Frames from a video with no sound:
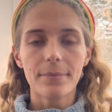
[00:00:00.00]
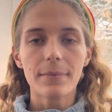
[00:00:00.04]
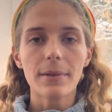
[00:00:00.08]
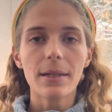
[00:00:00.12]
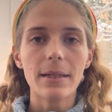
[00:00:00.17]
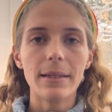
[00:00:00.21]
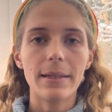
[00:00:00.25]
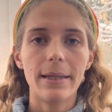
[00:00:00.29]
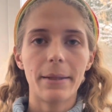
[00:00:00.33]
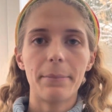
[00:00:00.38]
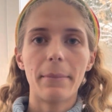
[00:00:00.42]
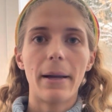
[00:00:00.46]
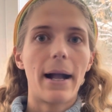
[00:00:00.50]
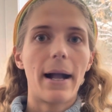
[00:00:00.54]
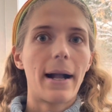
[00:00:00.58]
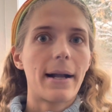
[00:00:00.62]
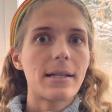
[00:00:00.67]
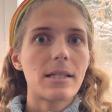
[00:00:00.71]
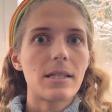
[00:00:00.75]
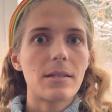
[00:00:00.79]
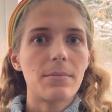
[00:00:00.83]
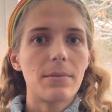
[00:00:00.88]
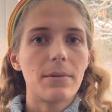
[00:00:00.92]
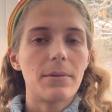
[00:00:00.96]
like
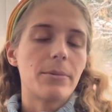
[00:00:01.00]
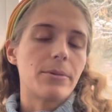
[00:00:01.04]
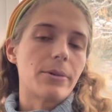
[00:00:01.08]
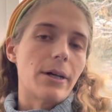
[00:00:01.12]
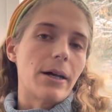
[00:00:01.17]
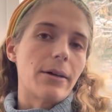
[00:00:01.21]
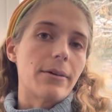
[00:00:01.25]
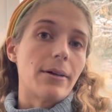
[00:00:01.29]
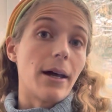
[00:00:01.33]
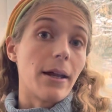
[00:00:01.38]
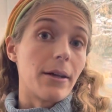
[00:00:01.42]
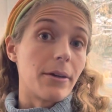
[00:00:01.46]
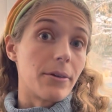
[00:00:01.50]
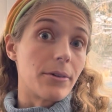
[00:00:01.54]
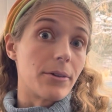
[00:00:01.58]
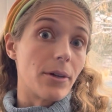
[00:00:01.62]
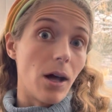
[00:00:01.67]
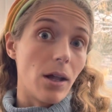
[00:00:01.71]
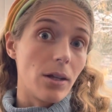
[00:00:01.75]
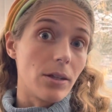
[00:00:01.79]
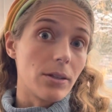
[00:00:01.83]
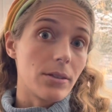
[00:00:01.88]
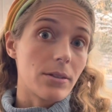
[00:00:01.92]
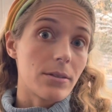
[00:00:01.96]
maximum around
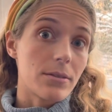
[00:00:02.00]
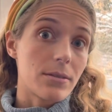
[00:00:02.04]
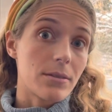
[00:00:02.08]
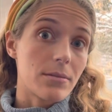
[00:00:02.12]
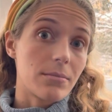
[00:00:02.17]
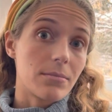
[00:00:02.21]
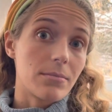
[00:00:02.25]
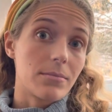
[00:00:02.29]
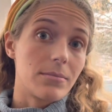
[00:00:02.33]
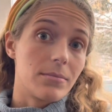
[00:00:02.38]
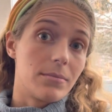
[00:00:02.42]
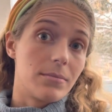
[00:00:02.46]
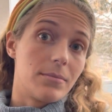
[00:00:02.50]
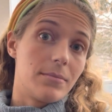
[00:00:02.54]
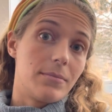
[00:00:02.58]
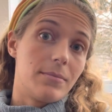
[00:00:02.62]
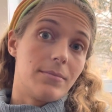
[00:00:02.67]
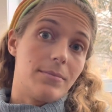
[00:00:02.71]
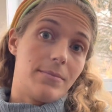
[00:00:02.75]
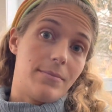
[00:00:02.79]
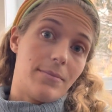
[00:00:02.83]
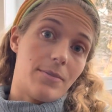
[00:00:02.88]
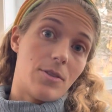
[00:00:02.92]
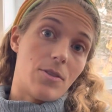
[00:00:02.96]
$100.
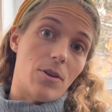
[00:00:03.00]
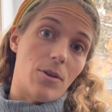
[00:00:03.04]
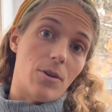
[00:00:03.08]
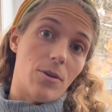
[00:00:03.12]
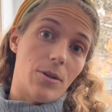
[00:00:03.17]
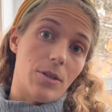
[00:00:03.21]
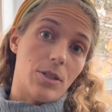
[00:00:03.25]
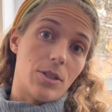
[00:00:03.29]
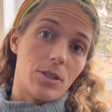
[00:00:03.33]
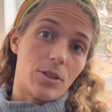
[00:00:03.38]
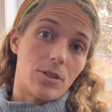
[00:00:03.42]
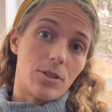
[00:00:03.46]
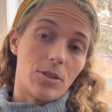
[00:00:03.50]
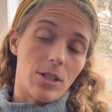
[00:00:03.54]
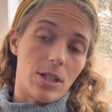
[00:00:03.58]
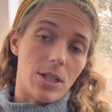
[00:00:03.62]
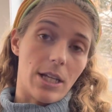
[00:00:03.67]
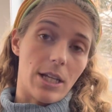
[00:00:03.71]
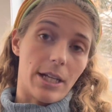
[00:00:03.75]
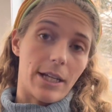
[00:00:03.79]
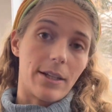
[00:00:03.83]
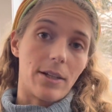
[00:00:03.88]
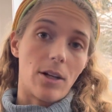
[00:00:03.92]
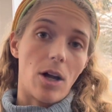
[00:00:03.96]
So it's
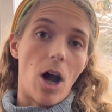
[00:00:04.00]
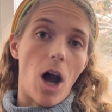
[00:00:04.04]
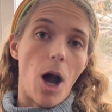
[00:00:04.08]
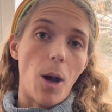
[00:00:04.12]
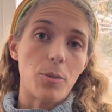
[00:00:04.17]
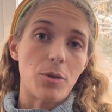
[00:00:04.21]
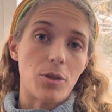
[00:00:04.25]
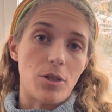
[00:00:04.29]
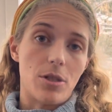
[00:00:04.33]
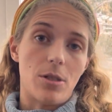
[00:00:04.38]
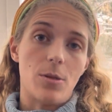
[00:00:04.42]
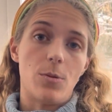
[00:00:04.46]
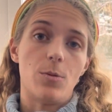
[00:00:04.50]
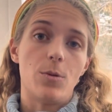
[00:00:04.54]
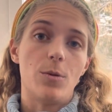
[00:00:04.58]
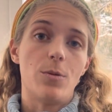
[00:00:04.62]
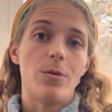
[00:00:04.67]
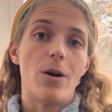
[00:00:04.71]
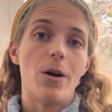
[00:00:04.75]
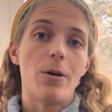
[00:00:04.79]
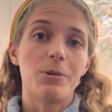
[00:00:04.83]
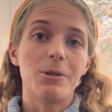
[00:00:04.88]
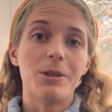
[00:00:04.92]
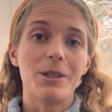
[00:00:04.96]
like an option if you've
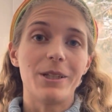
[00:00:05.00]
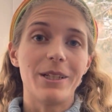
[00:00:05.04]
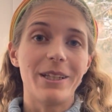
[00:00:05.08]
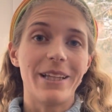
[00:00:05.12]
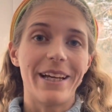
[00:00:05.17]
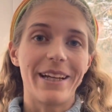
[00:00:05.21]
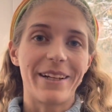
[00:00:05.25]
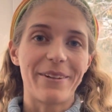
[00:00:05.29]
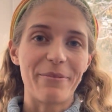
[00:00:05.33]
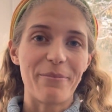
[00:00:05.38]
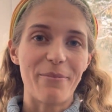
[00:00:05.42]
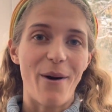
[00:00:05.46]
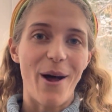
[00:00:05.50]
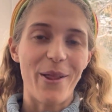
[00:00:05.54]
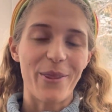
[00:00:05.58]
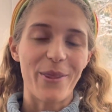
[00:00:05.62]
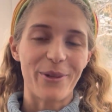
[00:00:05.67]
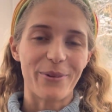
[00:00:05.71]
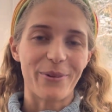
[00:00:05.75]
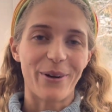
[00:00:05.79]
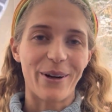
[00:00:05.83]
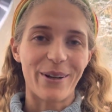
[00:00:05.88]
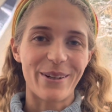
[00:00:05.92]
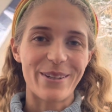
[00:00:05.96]
already like bought the
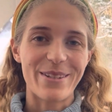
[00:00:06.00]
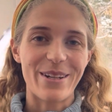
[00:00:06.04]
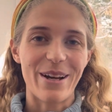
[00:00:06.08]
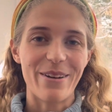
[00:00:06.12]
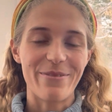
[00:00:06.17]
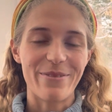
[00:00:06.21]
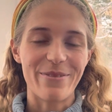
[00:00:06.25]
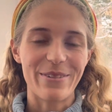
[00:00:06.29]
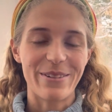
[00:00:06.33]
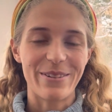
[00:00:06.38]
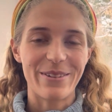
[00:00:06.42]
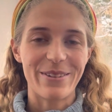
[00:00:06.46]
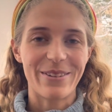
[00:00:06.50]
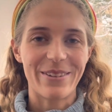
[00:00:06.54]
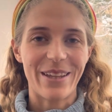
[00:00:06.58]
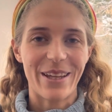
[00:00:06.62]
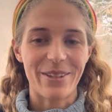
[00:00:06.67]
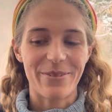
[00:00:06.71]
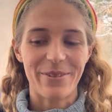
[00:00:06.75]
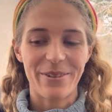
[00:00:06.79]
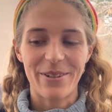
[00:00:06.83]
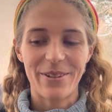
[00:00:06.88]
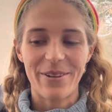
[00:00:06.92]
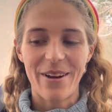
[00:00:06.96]
wrong stuff and that's
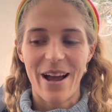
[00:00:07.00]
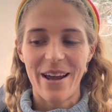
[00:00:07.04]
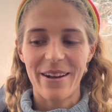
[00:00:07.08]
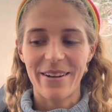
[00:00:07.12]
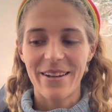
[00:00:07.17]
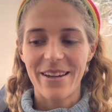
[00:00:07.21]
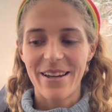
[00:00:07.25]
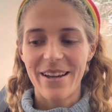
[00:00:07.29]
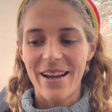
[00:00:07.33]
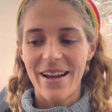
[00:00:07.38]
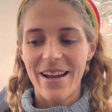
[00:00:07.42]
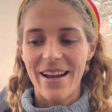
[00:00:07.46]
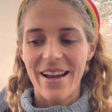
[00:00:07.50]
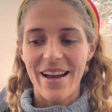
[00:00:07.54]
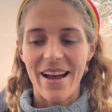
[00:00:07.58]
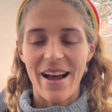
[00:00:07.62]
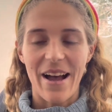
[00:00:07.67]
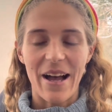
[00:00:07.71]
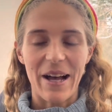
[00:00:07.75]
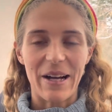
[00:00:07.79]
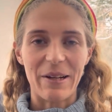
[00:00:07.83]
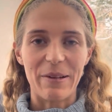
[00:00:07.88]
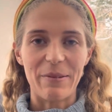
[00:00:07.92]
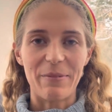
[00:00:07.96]
where you're at.
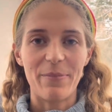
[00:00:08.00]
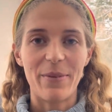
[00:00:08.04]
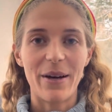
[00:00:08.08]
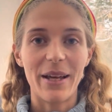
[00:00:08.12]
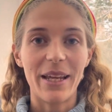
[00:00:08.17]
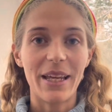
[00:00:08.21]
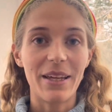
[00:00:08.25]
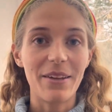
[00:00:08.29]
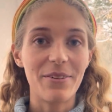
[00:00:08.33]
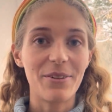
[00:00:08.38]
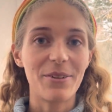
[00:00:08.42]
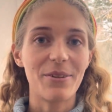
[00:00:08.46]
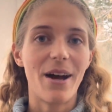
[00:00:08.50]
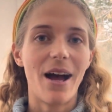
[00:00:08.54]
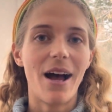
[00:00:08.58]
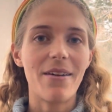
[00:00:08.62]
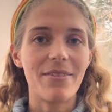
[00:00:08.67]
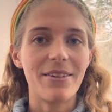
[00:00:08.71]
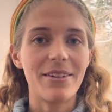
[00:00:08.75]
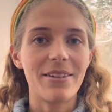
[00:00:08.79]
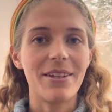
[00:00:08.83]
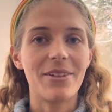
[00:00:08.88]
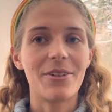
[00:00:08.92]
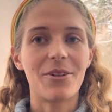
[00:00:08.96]
But if you
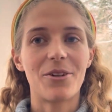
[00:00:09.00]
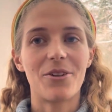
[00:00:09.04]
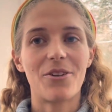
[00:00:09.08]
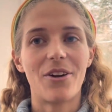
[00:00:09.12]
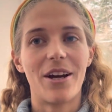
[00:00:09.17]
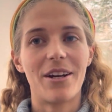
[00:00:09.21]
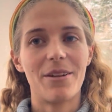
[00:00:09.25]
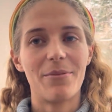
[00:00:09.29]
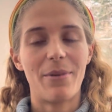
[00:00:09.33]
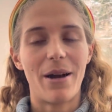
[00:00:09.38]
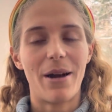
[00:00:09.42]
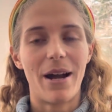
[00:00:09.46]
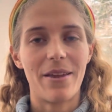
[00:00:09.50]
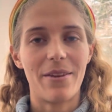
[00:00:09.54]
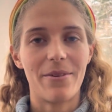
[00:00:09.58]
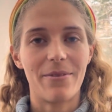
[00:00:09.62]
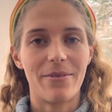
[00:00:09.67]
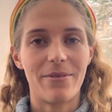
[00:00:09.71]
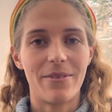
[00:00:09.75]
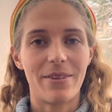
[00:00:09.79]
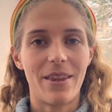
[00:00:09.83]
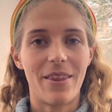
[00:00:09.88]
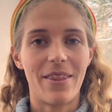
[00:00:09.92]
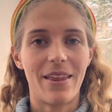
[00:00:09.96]
haven't and you're trying to buy
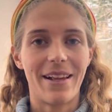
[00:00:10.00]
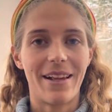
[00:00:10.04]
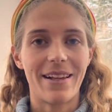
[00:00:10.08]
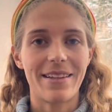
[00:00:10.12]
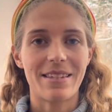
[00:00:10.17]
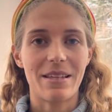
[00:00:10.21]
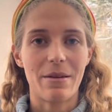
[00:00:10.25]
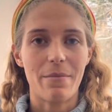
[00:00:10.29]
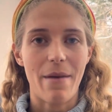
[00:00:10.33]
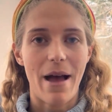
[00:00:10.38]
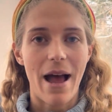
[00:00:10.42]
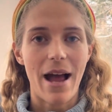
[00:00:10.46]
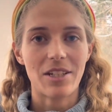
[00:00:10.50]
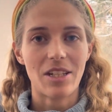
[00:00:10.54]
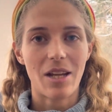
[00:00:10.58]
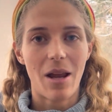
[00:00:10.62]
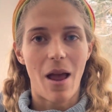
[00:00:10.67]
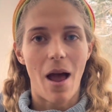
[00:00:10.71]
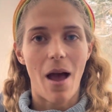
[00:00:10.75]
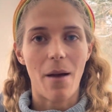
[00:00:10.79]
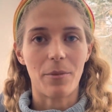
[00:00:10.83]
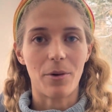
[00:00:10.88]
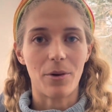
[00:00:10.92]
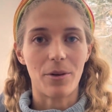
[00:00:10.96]
the things that match,
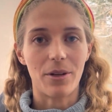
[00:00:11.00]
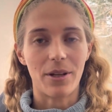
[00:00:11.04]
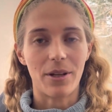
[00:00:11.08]
I'm going to